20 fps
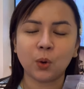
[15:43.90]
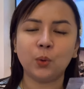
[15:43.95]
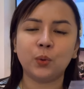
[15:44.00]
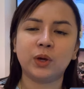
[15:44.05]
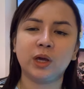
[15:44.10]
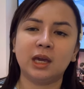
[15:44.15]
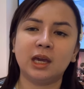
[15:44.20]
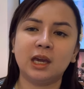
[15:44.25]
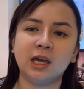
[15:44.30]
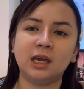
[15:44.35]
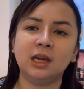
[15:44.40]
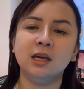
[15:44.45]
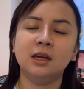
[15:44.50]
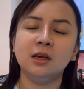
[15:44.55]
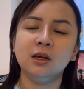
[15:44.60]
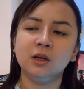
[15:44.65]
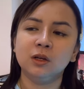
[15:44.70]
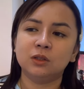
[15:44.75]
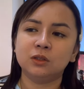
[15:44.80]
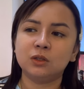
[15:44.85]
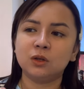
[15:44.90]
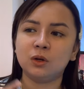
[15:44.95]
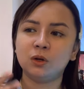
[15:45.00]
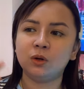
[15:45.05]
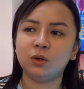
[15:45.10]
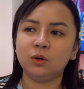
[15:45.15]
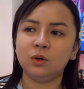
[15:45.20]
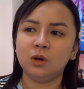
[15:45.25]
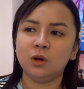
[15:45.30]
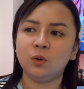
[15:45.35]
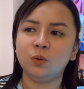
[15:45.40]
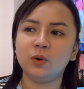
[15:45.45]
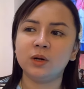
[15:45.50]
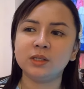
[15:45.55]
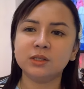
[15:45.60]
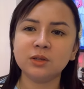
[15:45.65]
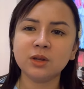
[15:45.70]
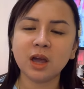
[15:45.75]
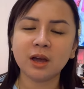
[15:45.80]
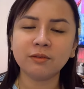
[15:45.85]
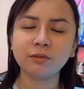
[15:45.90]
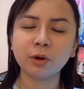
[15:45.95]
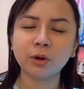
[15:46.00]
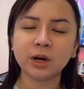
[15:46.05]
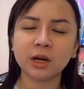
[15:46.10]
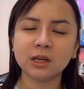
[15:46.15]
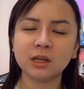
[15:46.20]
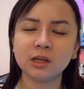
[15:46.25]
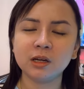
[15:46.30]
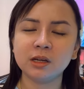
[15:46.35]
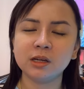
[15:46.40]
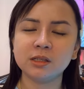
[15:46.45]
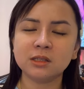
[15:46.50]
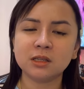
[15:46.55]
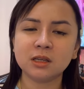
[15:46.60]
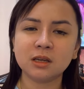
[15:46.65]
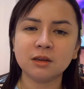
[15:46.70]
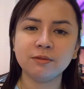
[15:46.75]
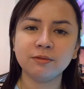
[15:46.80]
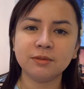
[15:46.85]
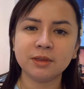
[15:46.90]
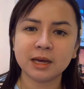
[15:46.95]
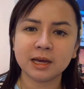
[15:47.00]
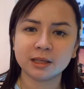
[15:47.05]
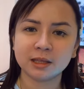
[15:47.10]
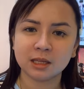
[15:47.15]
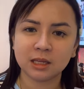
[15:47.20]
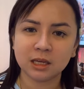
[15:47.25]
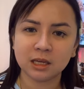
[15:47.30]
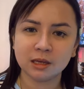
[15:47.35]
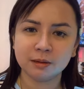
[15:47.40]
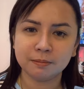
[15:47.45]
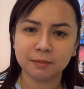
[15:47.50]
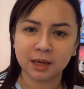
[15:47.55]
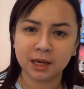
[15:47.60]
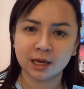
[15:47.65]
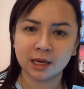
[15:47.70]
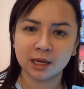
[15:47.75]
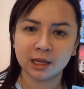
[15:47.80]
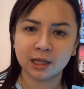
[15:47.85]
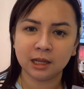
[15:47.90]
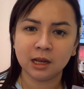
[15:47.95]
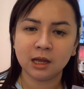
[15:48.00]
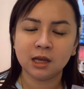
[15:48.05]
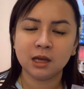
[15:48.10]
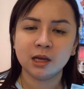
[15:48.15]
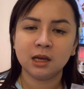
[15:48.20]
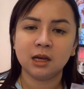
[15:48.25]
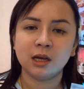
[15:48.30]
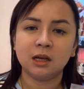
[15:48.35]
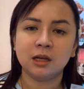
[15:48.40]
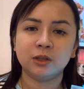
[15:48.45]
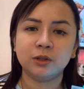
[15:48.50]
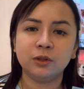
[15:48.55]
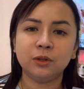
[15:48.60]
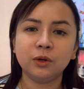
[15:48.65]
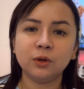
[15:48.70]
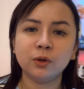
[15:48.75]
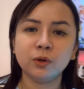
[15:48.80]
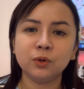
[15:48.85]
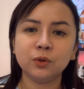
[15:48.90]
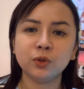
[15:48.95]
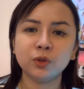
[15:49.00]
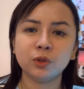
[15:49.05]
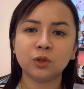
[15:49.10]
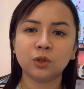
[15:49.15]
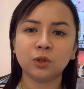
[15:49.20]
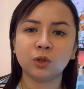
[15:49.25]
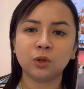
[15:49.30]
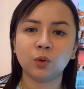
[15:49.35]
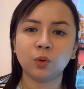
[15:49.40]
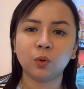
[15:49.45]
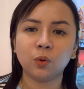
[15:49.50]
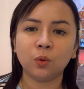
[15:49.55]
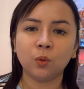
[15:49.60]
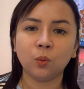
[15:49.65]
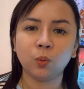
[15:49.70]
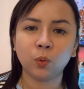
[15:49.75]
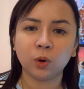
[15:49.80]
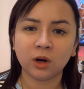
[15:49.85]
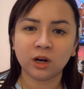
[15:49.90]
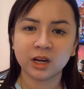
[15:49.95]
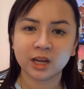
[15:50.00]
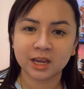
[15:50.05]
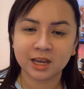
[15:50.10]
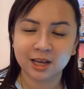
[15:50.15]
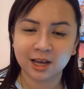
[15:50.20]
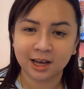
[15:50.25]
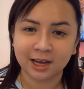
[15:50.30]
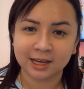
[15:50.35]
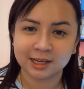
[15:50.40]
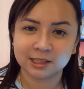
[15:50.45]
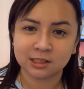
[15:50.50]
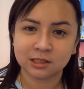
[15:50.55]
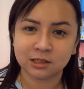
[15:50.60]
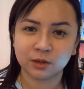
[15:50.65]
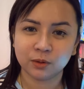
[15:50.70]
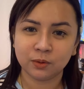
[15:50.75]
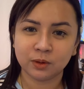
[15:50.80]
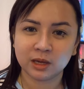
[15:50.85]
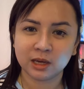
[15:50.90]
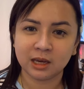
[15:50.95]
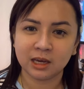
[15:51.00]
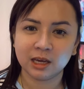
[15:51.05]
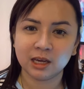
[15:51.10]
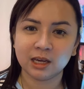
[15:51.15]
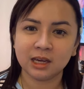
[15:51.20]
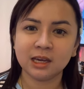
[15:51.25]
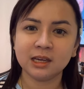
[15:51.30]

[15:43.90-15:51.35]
Okay, so once you have already received that email, don't worry, guys, okay?